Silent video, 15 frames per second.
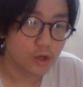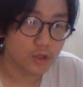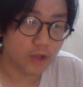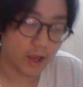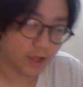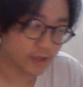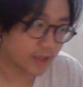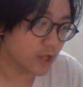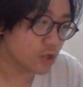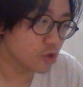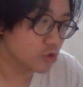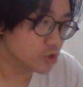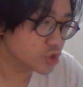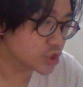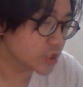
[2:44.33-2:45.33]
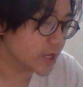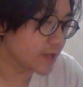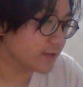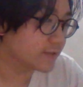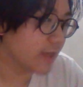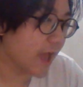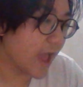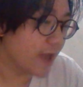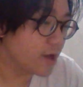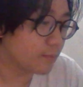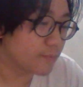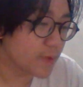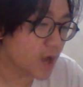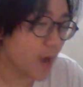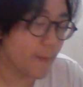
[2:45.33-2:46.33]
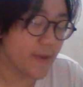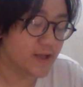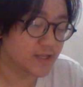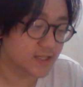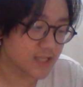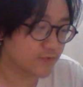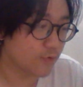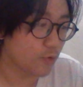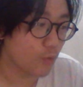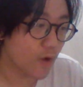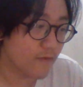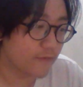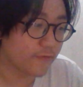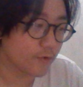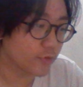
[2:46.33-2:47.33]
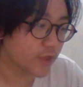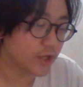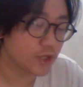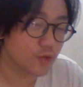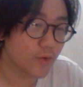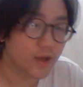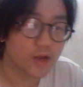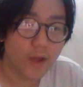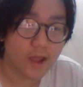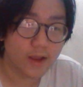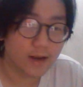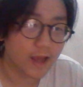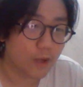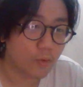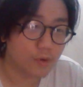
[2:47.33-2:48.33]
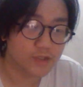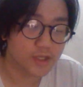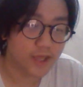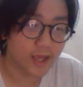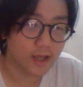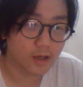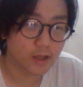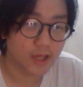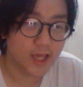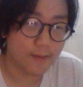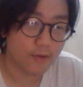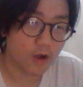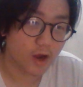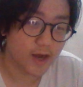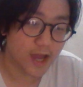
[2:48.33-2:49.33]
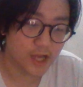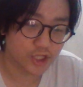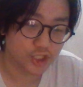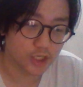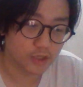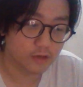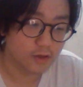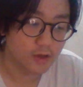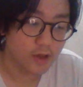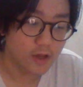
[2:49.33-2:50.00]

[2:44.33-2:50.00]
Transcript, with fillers: Like they usually they end up becoming successful in whatever field they do anyway. Like what was it again? Kim Kardashian.